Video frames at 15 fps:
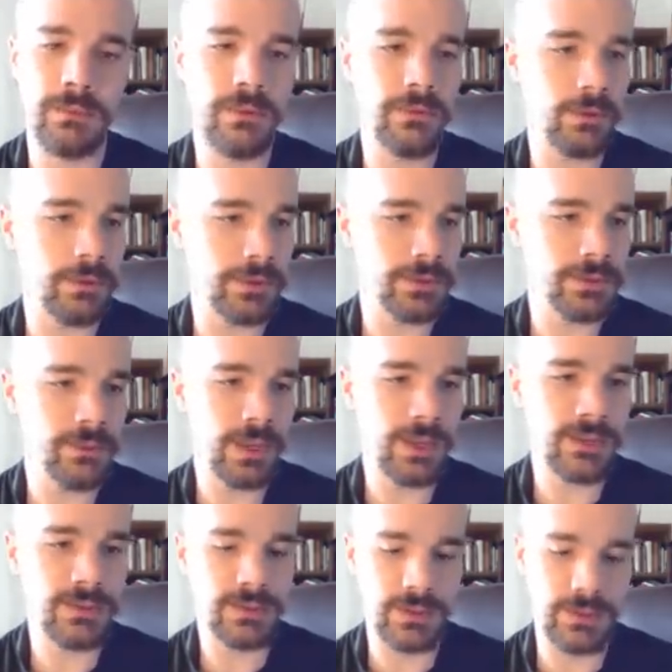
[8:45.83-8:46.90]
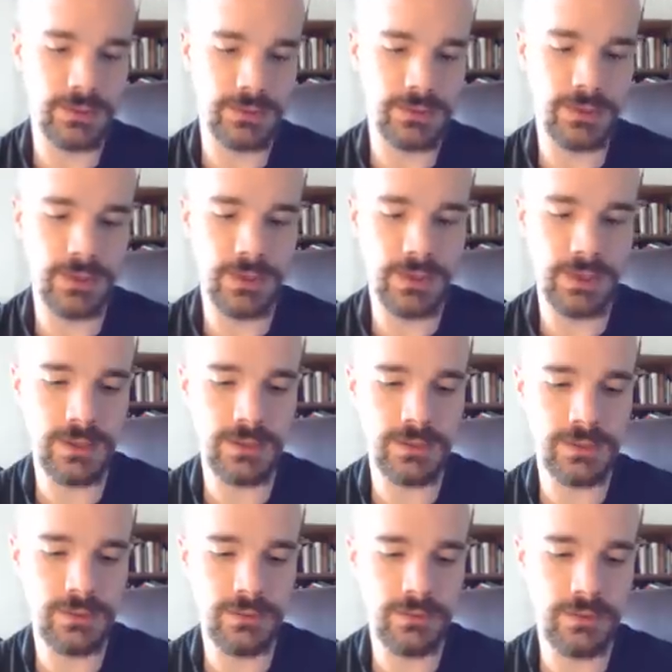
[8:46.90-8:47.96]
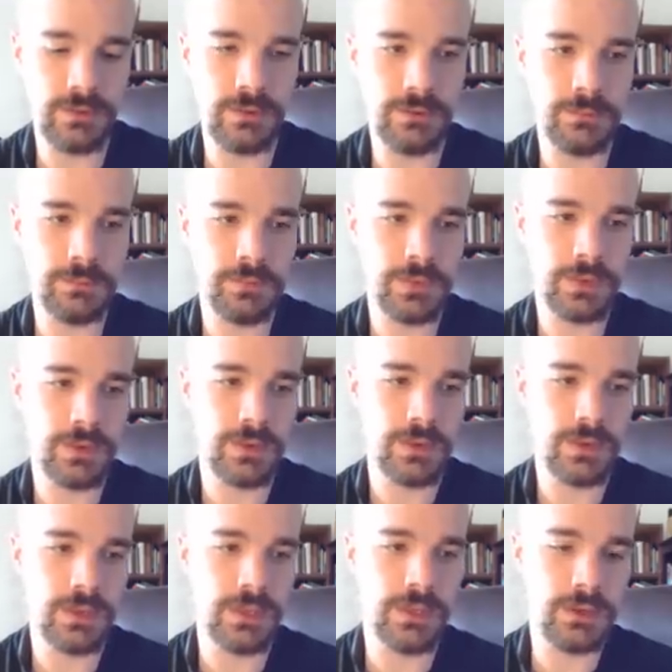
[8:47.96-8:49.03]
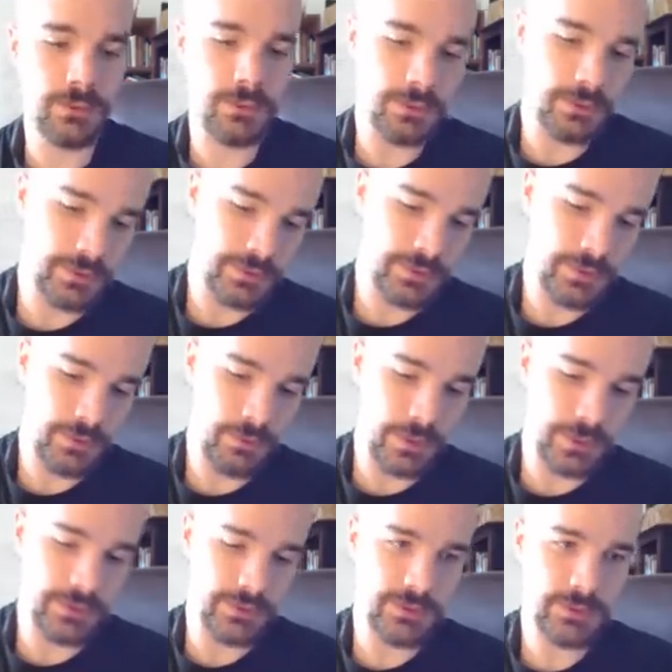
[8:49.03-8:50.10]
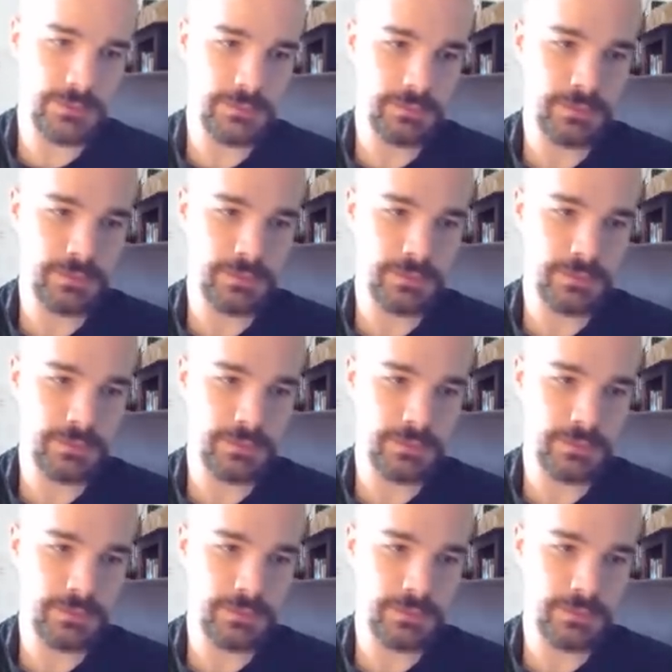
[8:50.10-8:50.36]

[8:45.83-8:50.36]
before the space and I'll say interval equals once.